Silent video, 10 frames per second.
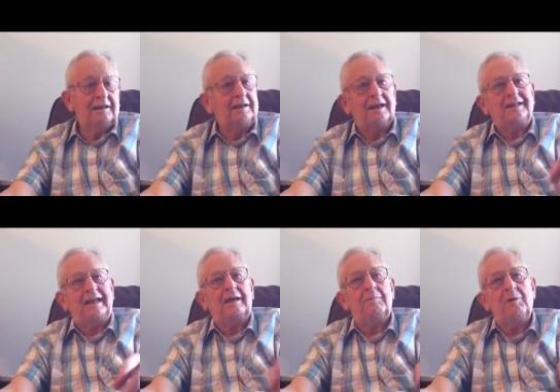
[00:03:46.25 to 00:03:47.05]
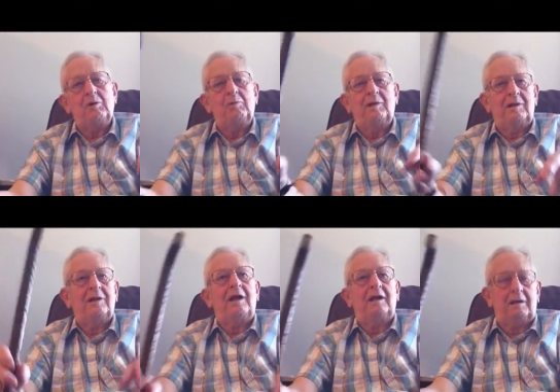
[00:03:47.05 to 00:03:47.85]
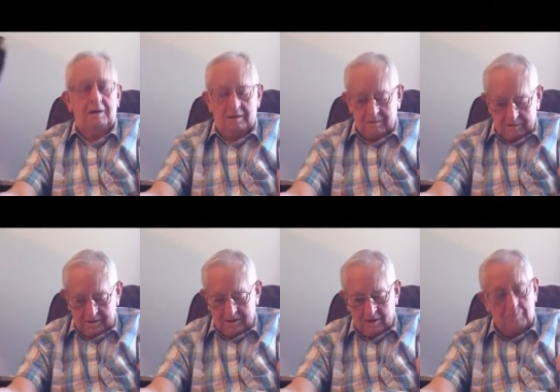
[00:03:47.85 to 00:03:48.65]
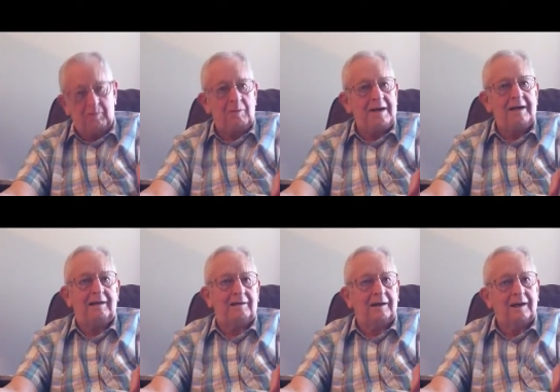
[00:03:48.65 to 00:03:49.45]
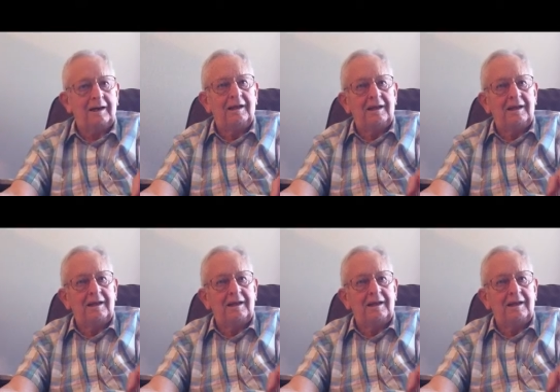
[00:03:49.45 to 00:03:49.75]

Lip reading: and I'd take them home and I'd dump them out